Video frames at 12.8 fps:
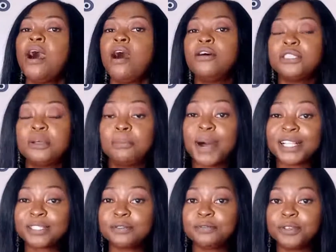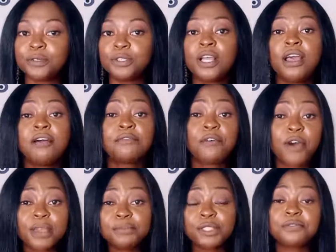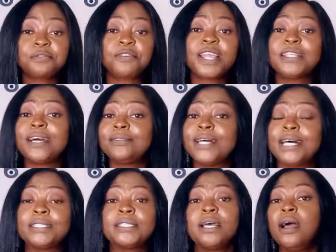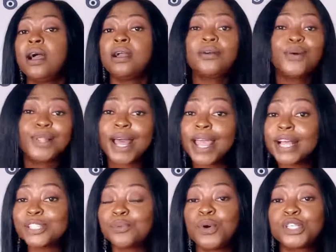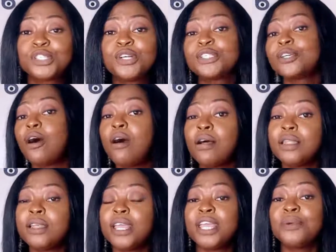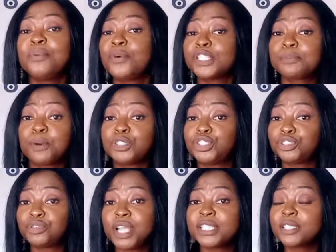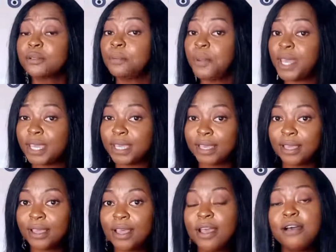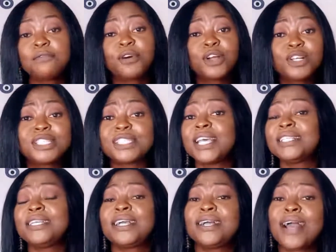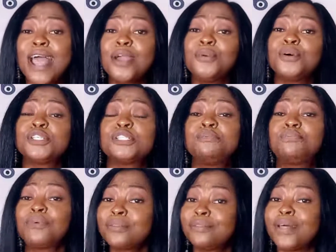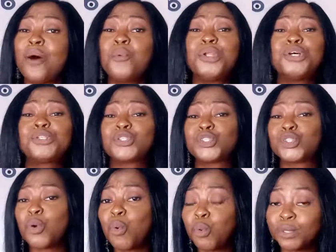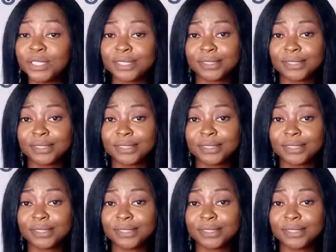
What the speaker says: on the battlefield for him to find out that Goliath was not all he was portrayed to be. For God's sake, the guy was brought down with a stone.